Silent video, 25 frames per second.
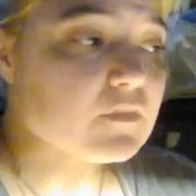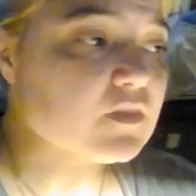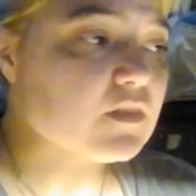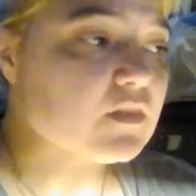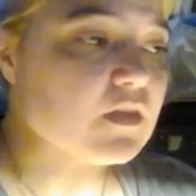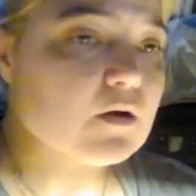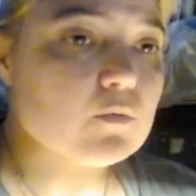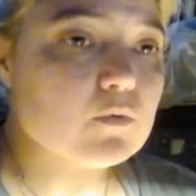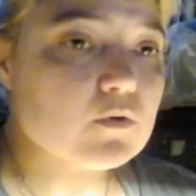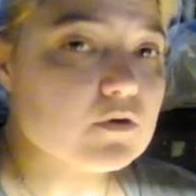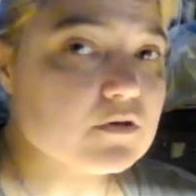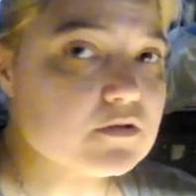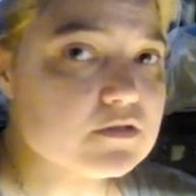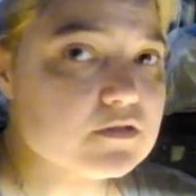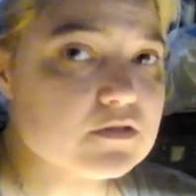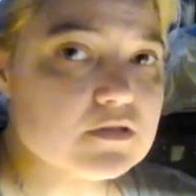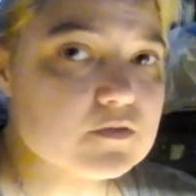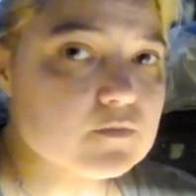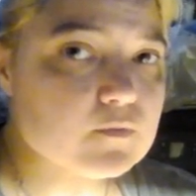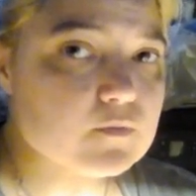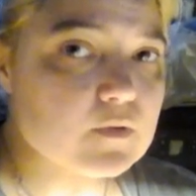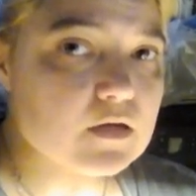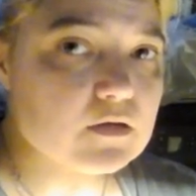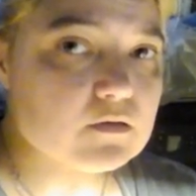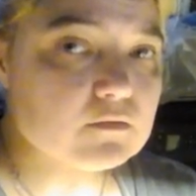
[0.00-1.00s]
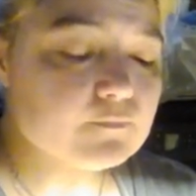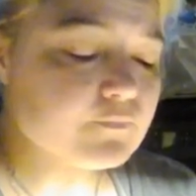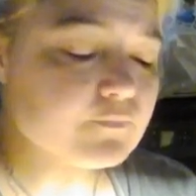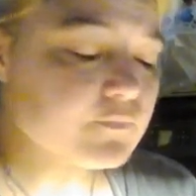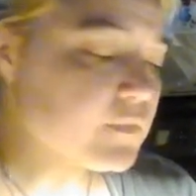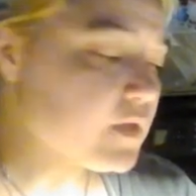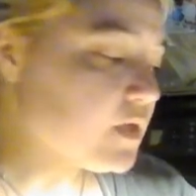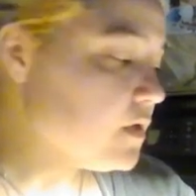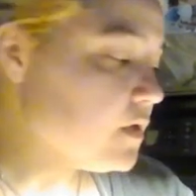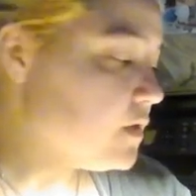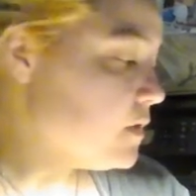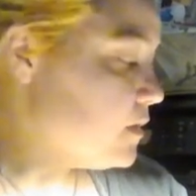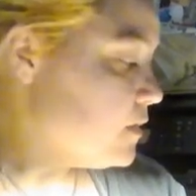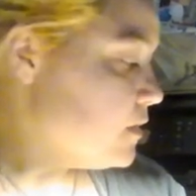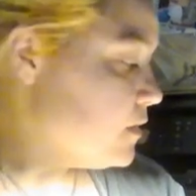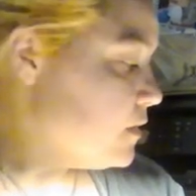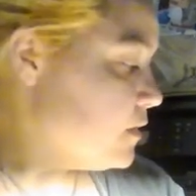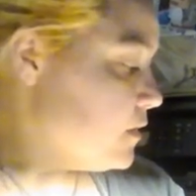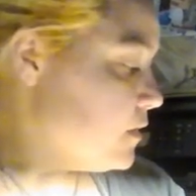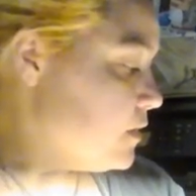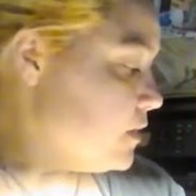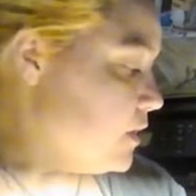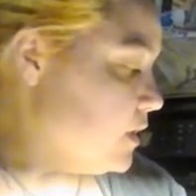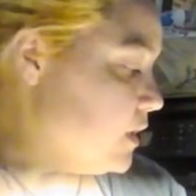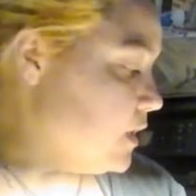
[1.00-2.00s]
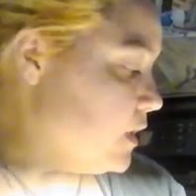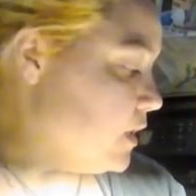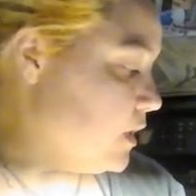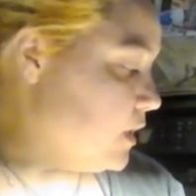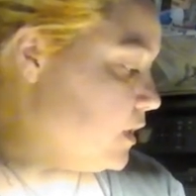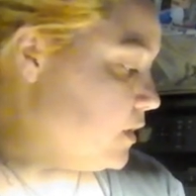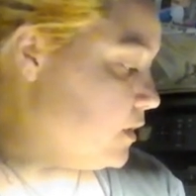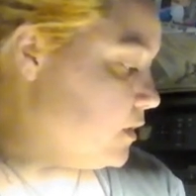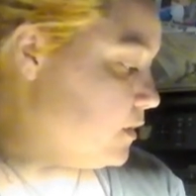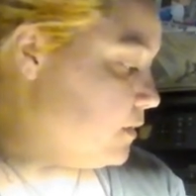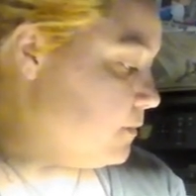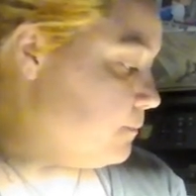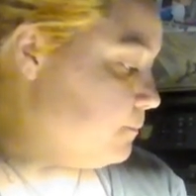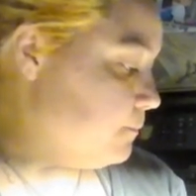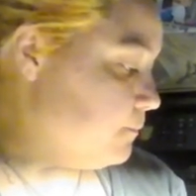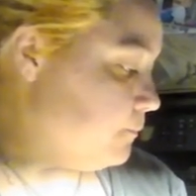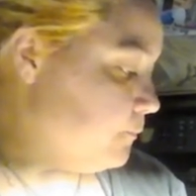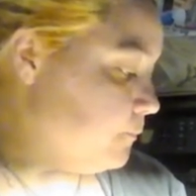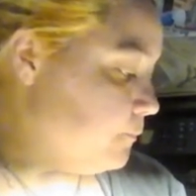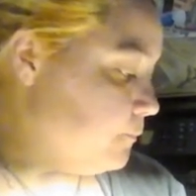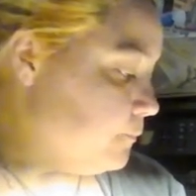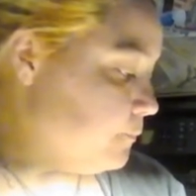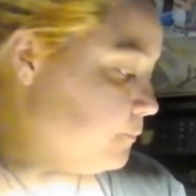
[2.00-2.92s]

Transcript: That works as well. Um,